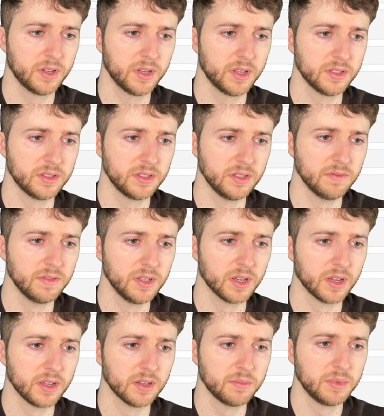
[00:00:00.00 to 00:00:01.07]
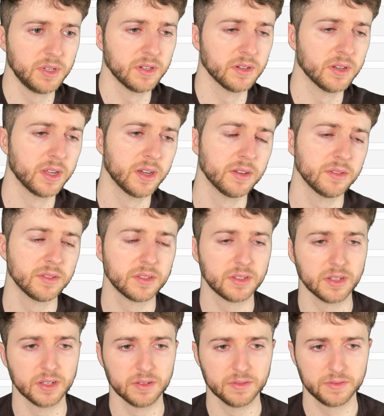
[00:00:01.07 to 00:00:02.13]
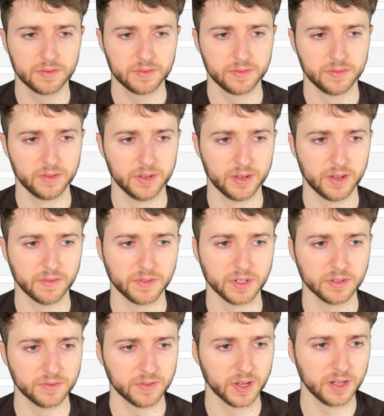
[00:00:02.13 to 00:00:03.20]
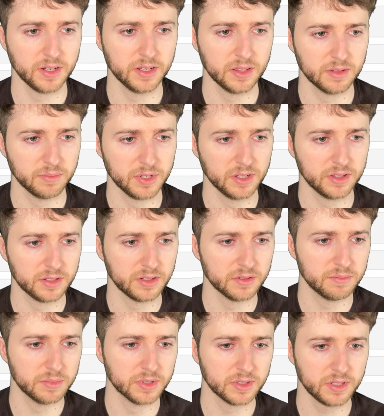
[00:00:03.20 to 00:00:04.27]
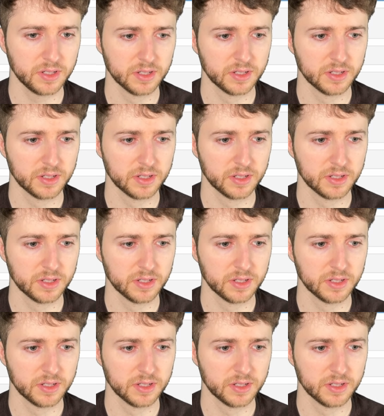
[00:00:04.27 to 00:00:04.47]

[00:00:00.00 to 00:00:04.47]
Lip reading: the scVI up here now instead of having to find it in the middle of the notebook.